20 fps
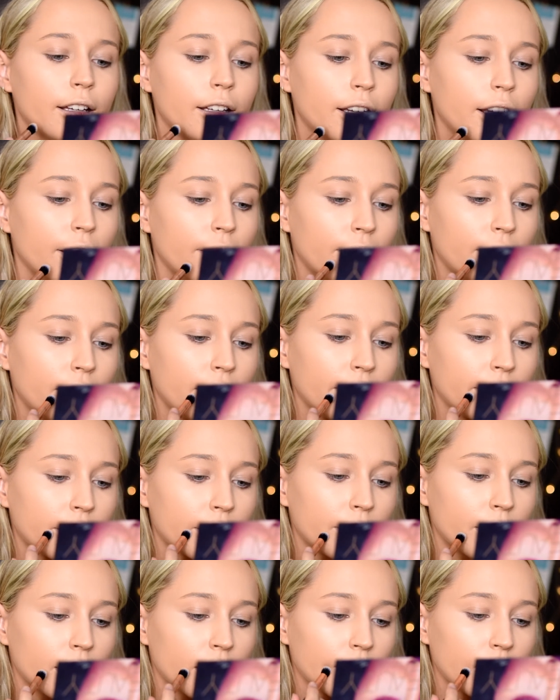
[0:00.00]
give
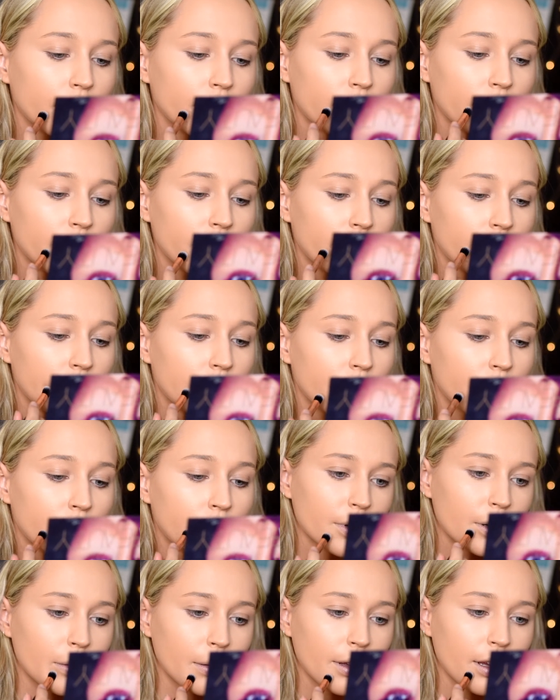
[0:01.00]
this one a go.
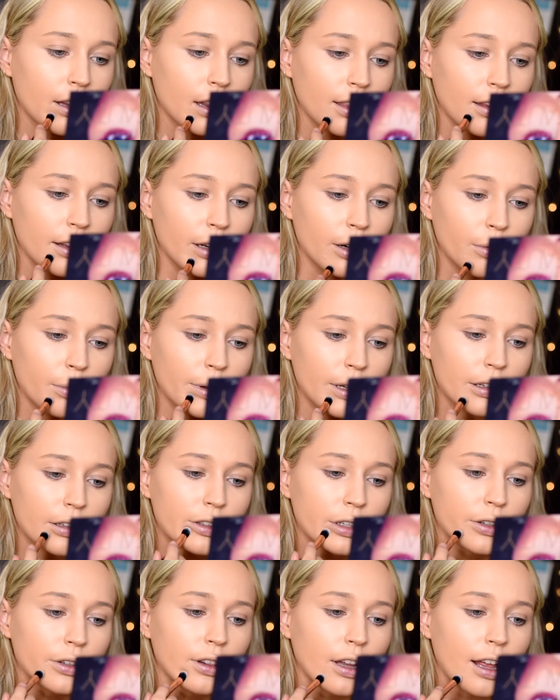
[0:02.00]
Probably a little bit too